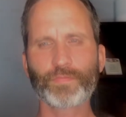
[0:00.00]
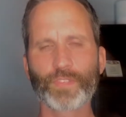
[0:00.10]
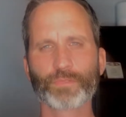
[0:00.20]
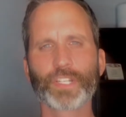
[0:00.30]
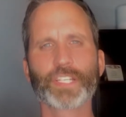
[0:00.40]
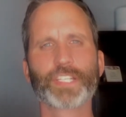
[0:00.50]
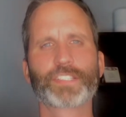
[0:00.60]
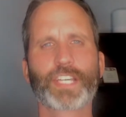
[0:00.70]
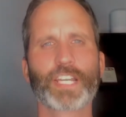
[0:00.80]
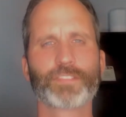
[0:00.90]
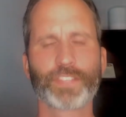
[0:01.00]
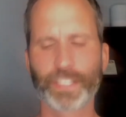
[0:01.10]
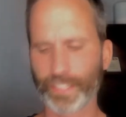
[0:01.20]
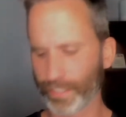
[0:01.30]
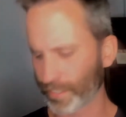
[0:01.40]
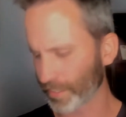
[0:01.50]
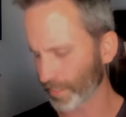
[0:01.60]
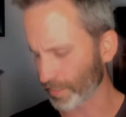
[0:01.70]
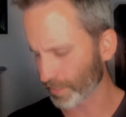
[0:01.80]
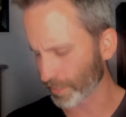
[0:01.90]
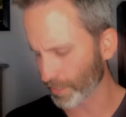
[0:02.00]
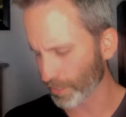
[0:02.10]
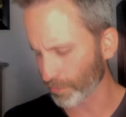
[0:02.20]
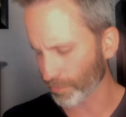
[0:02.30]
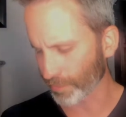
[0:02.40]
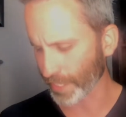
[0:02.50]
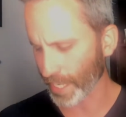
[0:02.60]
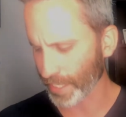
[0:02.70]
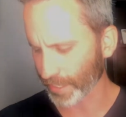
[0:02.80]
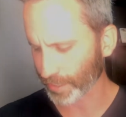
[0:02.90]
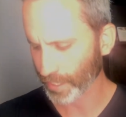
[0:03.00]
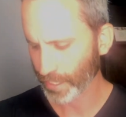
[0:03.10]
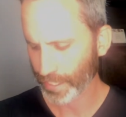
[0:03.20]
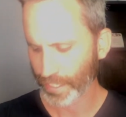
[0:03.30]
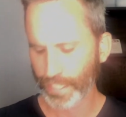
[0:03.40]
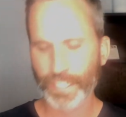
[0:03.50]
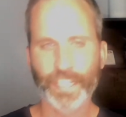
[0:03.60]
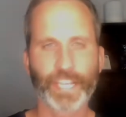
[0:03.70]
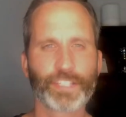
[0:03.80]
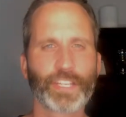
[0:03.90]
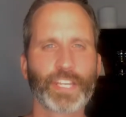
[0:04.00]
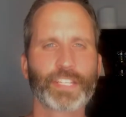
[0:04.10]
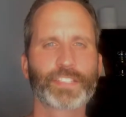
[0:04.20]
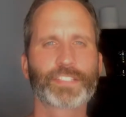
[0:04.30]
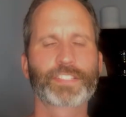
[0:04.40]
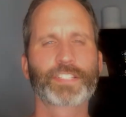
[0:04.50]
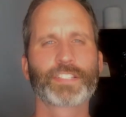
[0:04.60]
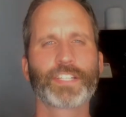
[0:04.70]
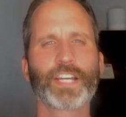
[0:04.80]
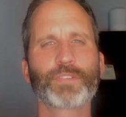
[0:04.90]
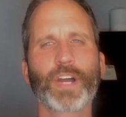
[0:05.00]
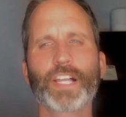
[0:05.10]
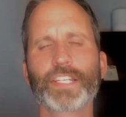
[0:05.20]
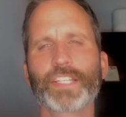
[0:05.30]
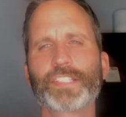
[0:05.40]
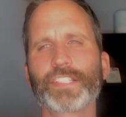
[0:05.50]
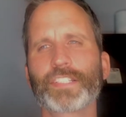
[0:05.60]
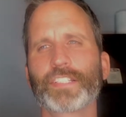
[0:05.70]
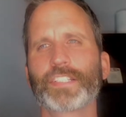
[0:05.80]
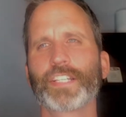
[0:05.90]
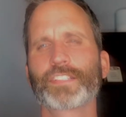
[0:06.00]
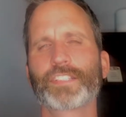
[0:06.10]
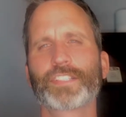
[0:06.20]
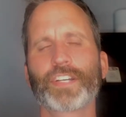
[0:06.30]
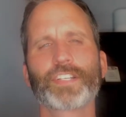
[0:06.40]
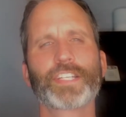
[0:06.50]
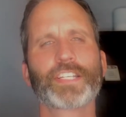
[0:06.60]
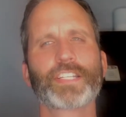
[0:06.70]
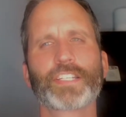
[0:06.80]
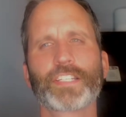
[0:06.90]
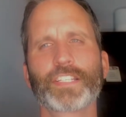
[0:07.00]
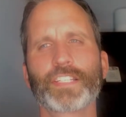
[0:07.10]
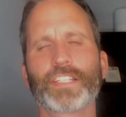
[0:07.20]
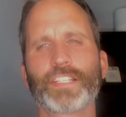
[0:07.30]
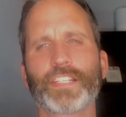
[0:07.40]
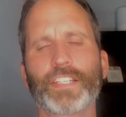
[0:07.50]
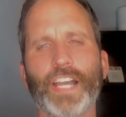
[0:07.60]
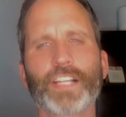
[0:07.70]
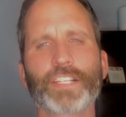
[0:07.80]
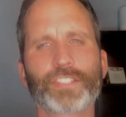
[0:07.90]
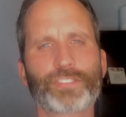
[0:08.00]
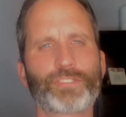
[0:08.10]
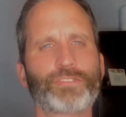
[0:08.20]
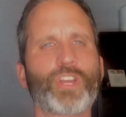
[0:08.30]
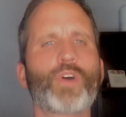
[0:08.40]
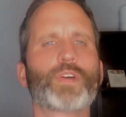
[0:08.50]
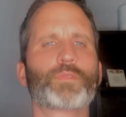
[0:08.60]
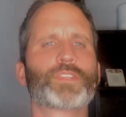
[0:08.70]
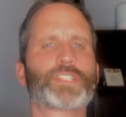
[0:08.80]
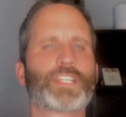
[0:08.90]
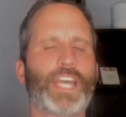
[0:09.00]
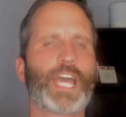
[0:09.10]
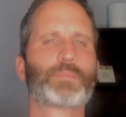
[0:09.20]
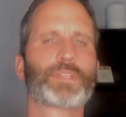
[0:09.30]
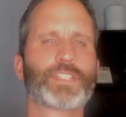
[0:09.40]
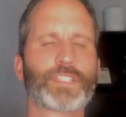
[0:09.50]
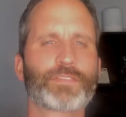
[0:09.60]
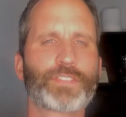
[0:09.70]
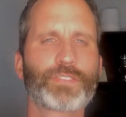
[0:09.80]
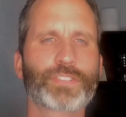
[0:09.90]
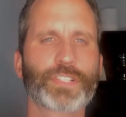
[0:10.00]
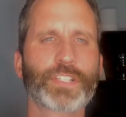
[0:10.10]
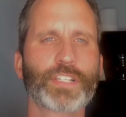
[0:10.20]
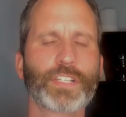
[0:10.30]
really it's kind of like this continual forgetting. And it's non-duality isn't necessarily analogous to knowing what's going to happen in the future